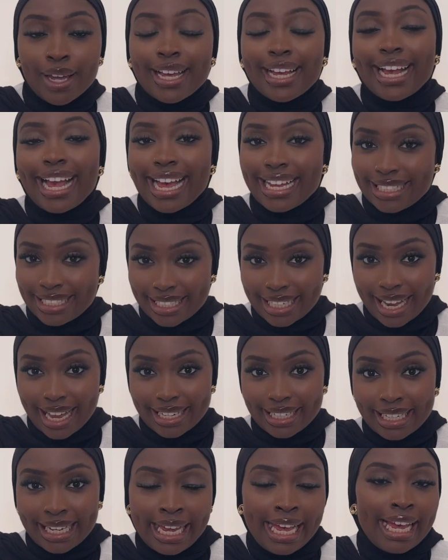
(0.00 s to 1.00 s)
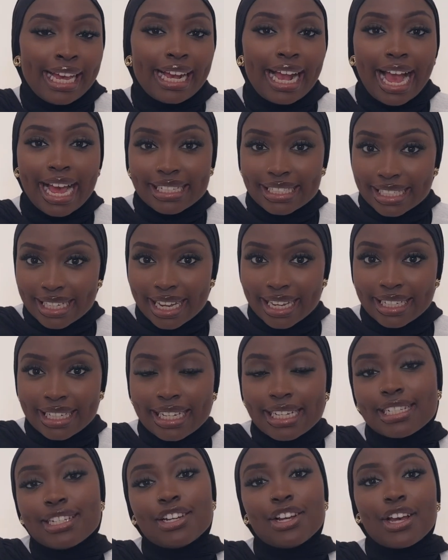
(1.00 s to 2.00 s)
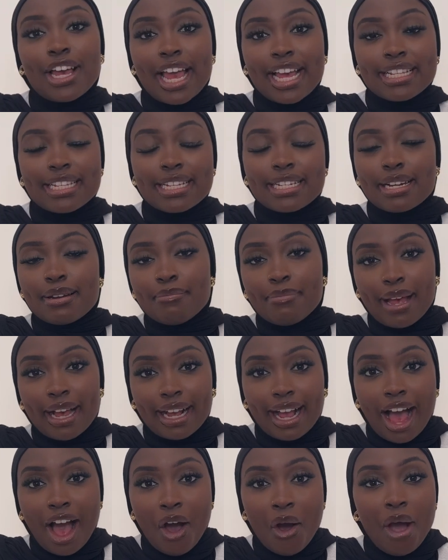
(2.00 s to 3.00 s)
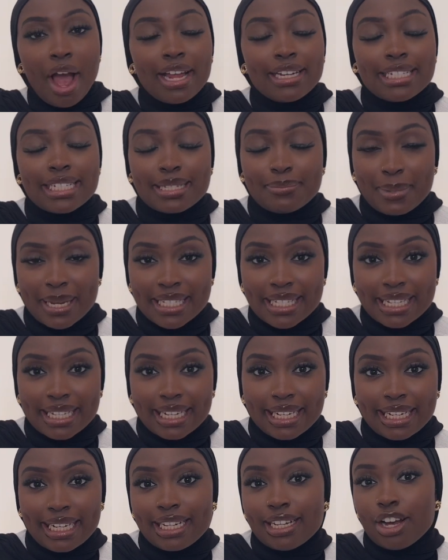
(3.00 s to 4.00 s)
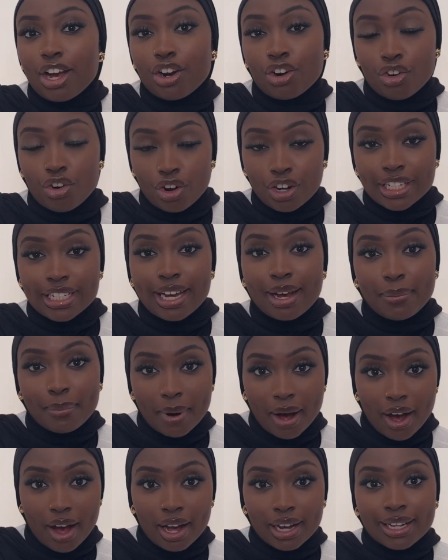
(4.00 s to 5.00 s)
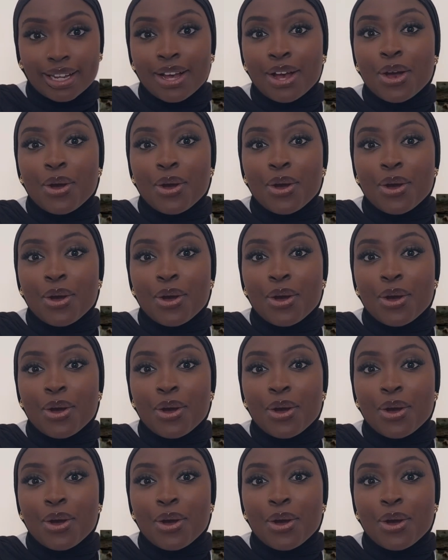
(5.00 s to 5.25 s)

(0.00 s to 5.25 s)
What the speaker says: Kachikally. Kachikally is located in Bakau and it's basically a crocodile park